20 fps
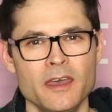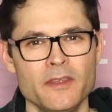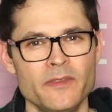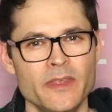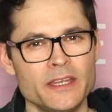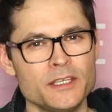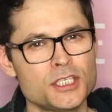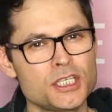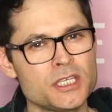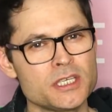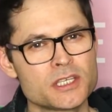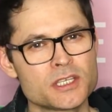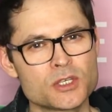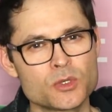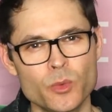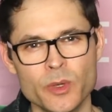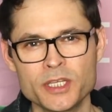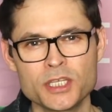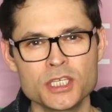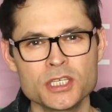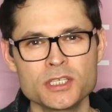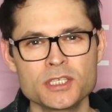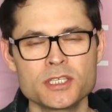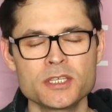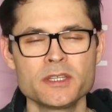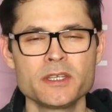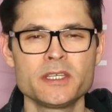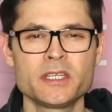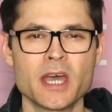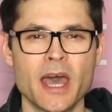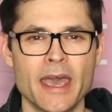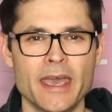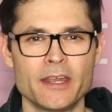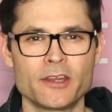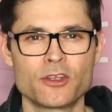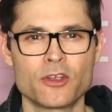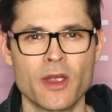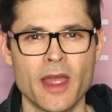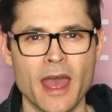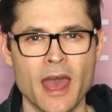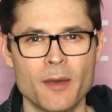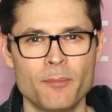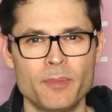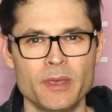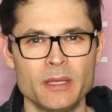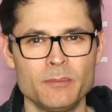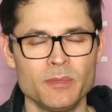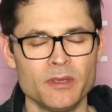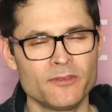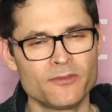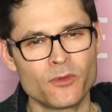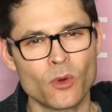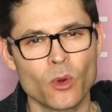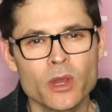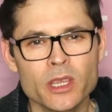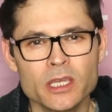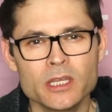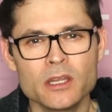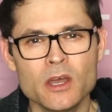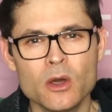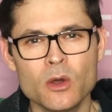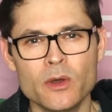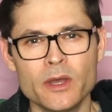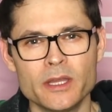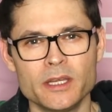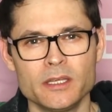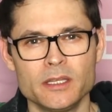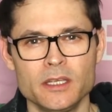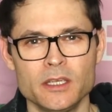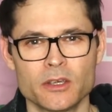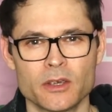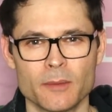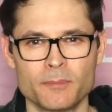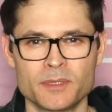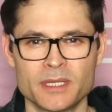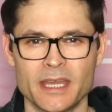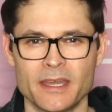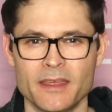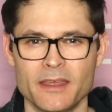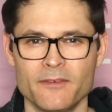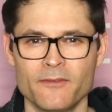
then she switches to the diet crap, and before you know it, you're up to